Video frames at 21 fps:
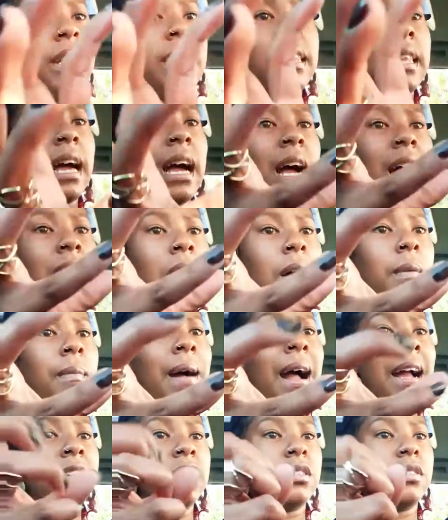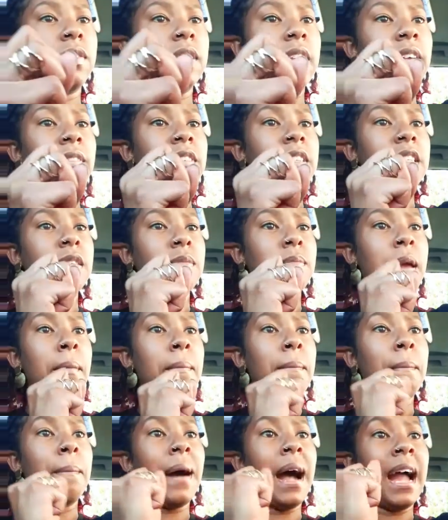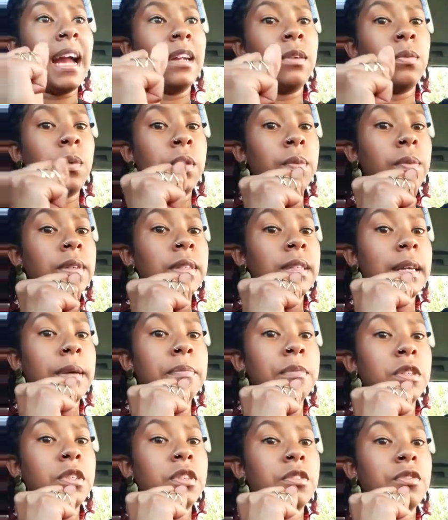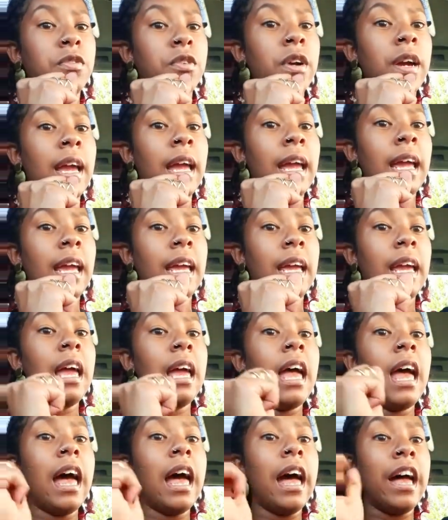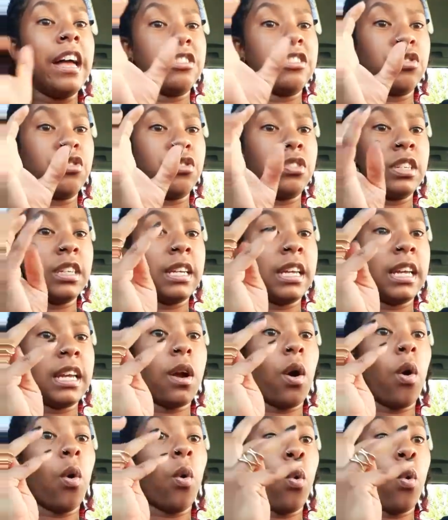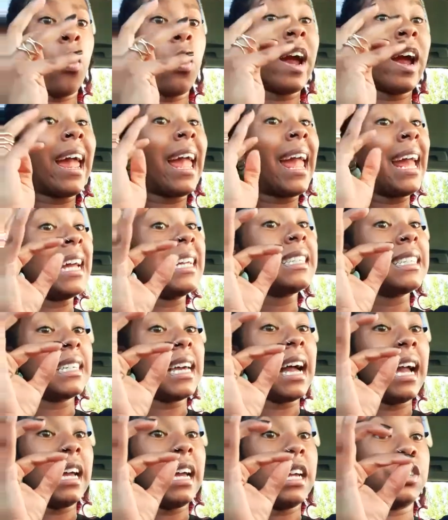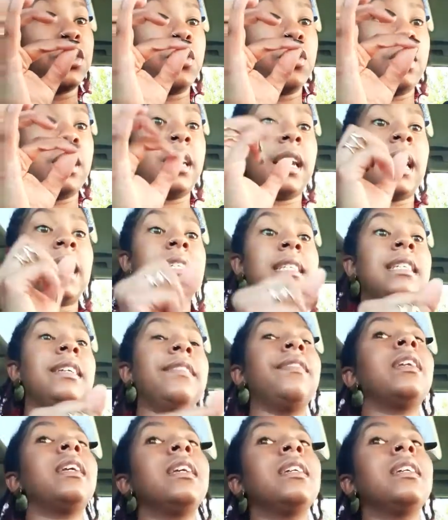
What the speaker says: that isoflavones may bind with receptors for a estrogenic or anti-estrogenic activity.